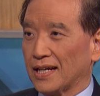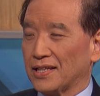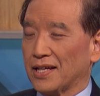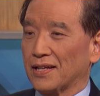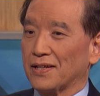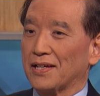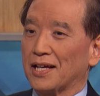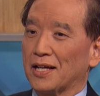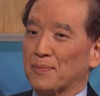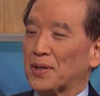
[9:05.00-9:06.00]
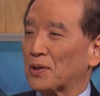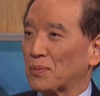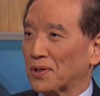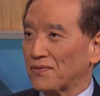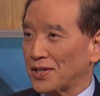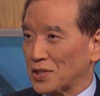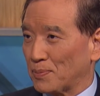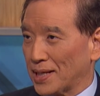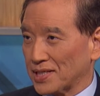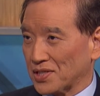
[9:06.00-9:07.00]
And then an American Board of Facial
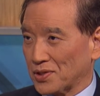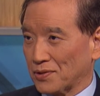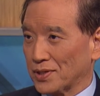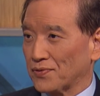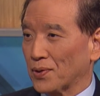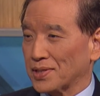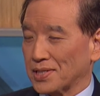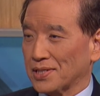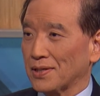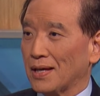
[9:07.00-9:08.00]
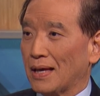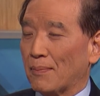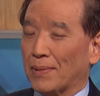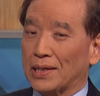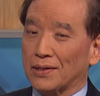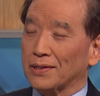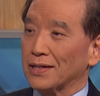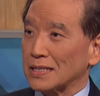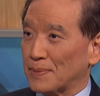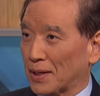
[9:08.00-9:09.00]
Plastic Surgery, which focuses mainly on
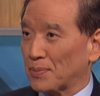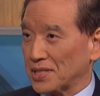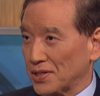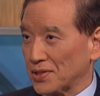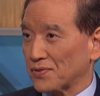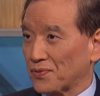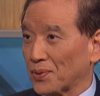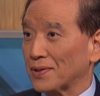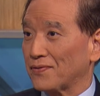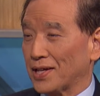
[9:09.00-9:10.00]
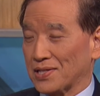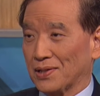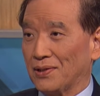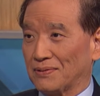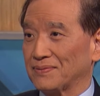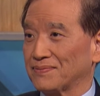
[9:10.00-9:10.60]
cosmetic procedures for the face alone.